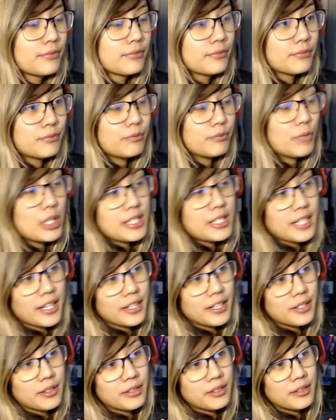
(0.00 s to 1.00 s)
What
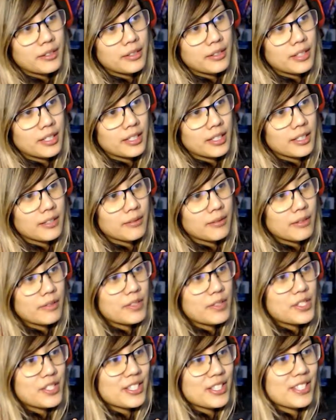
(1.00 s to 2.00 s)
title?
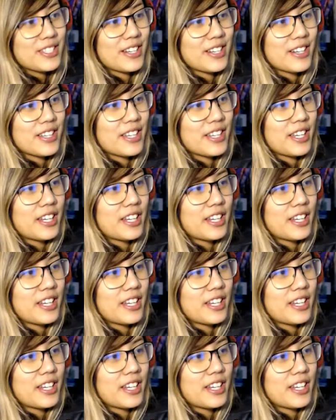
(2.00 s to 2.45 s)
What'd you say? Sorry, you cut out